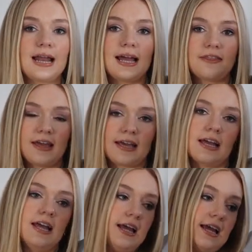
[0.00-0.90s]
well, I
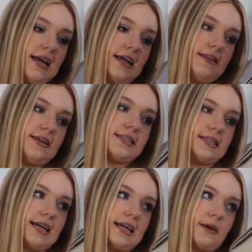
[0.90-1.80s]
think in
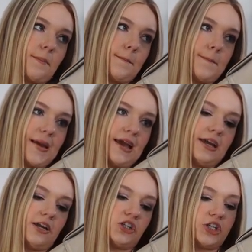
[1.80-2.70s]
this like
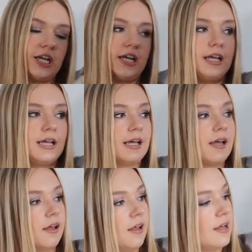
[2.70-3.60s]

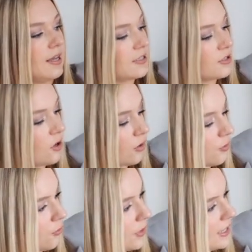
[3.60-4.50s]
beigey, it's not
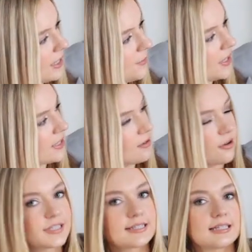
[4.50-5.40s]
greeny, but it's
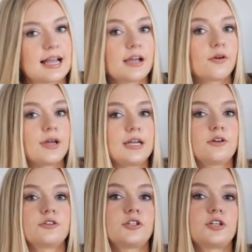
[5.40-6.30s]
got a slight
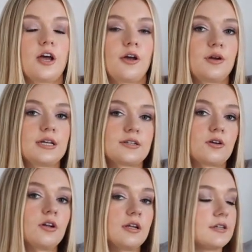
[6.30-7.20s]
greeny undertone, is a
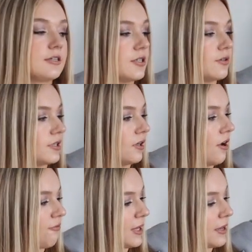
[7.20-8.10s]
colour that suits a
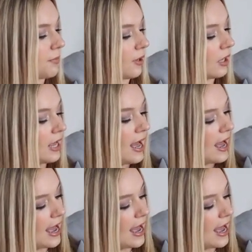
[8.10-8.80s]
lot of people,